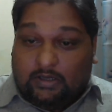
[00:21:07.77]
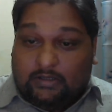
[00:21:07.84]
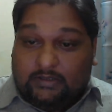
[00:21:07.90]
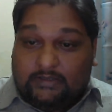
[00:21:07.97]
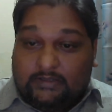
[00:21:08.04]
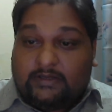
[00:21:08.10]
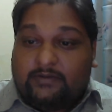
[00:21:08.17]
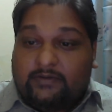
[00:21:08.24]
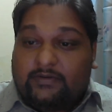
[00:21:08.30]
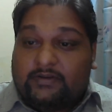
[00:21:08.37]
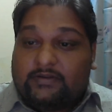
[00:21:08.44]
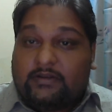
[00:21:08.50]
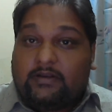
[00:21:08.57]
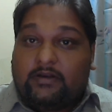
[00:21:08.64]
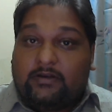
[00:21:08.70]
These countries
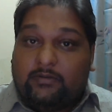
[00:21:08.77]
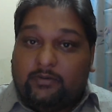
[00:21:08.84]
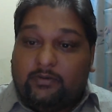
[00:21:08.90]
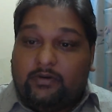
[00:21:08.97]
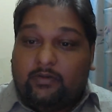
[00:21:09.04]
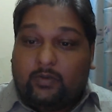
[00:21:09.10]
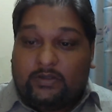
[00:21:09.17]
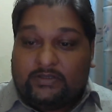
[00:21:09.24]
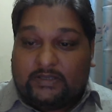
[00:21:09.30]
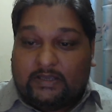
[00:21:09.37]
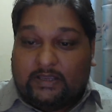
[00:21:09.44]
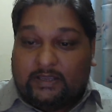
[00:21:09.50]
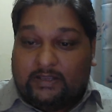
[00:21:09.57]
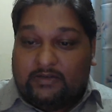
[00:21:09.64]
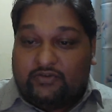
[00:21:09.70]
include once
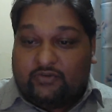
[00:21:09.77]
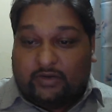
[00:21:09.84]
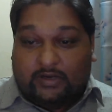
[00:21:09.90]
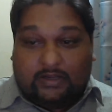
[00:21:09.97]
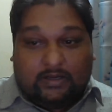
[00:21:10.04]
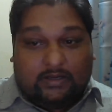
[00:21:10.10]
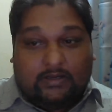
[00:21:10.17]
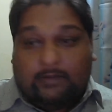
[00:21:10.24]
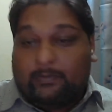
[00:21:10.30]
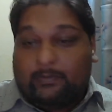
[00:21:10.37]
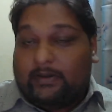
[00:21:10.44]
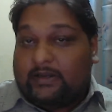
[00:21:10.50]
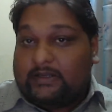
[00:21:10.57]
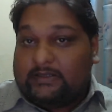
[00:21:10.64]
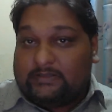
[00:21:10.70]
again Sri Lanka,
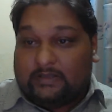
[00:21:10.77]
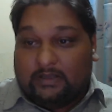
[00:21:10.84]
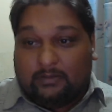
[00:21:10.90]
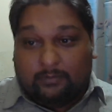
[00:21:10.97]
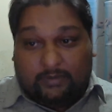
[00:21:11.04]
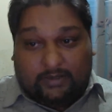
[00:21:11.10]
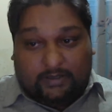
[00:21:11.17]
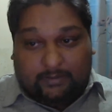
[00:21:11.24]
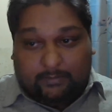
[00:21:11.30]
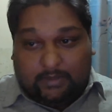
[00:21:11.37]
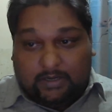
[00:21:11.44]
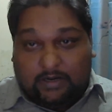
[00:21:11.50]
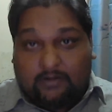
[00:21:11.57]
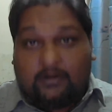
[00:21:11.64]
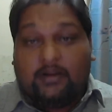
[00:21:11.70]
Pakistan,
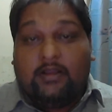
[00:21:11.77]
Myanmar,